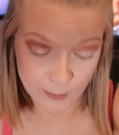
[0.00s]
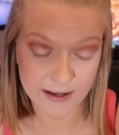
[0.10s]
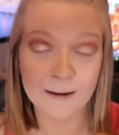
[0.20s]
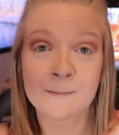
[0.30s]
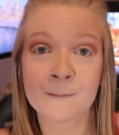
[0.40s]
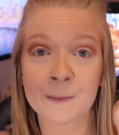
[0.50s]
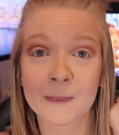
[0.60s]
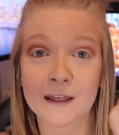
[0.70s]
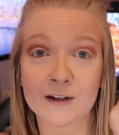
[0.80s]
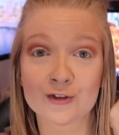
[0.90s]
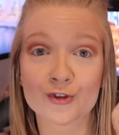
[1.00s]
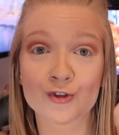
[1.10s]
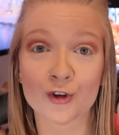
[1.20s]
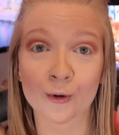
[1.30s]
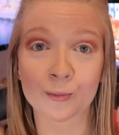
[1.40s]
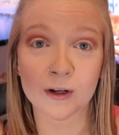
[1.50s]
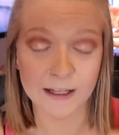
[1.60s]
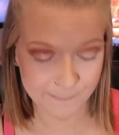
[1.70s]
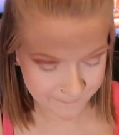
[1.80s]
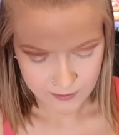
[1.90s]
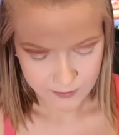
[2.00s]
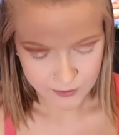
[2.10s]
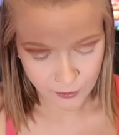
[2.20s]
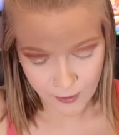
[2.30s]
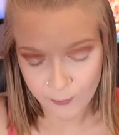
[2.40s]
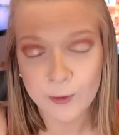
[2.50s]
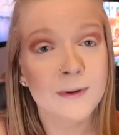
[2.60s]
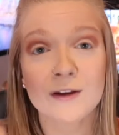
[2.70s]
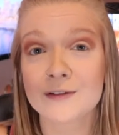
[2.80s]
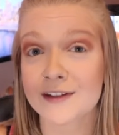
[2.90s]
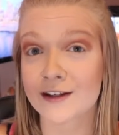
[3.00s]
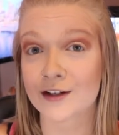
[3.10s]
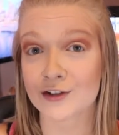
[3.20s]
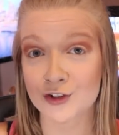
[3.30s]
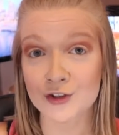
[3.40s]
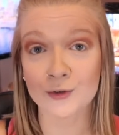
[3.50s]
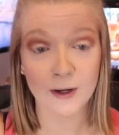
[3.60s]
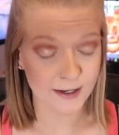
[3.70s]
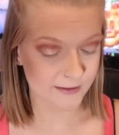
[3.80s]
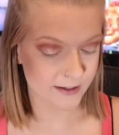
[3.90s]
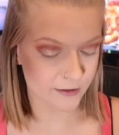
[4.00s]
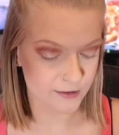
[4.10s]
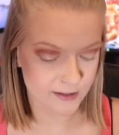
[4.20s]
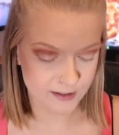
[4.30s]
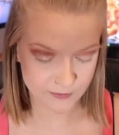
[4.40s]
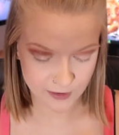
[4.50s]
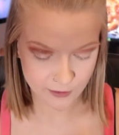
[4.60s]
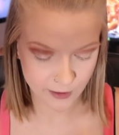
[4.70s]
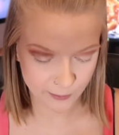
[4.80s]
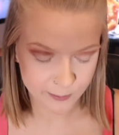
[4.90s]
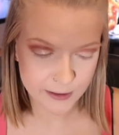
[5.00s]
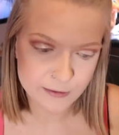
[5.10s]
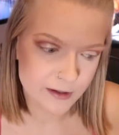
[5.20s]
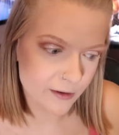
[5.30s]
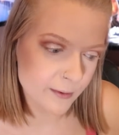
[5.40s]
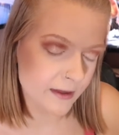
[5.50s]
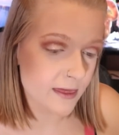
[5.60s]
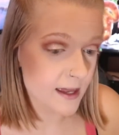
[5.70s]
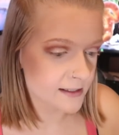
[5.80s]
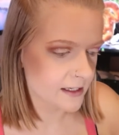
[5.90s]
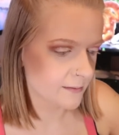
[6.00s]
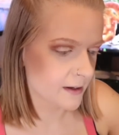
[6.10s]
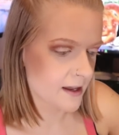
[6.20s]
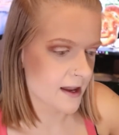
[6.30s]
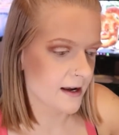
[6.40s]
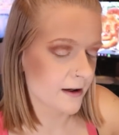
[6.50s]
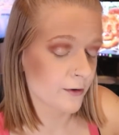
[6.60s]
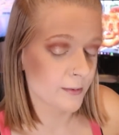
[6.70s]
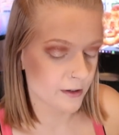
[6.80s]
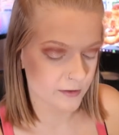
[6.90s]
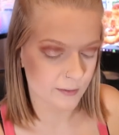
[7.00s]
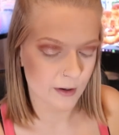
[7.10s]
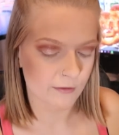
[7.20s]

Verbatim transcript: way. It is so pretty. So I will be using two eyeliners in this video. I will be using the one that they sent me and I will be using my